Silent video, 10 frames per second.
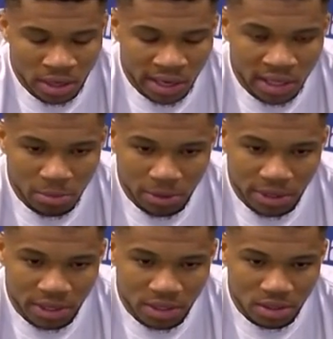any
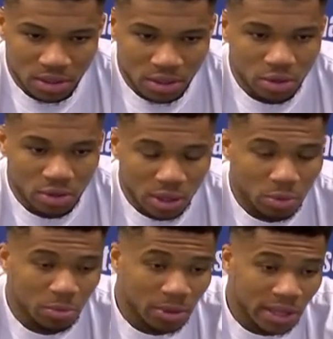players. You know, now
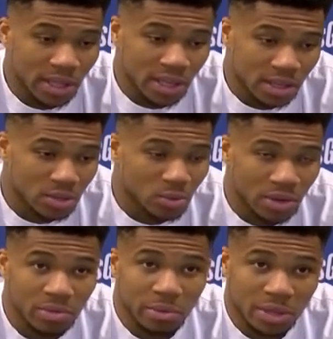we're playing against one
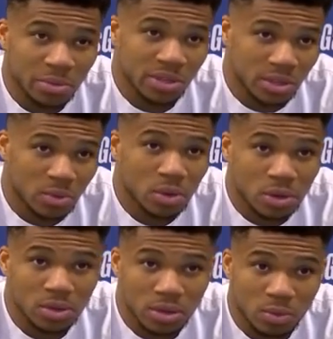of the best players in the
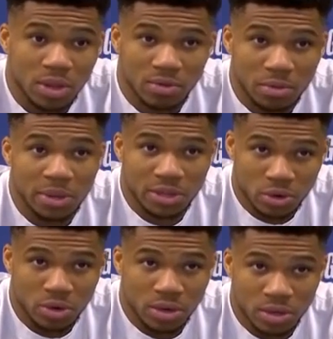world and one of the best
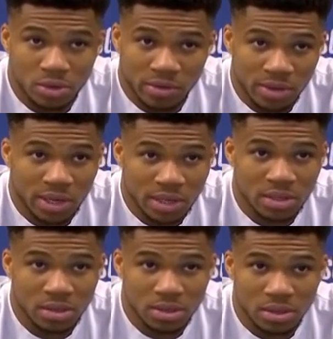scorers to ever
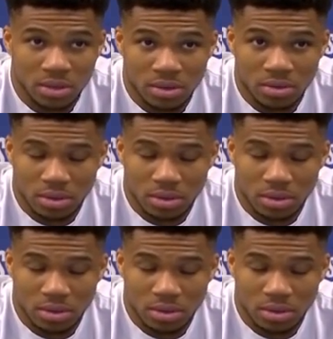touch. You know.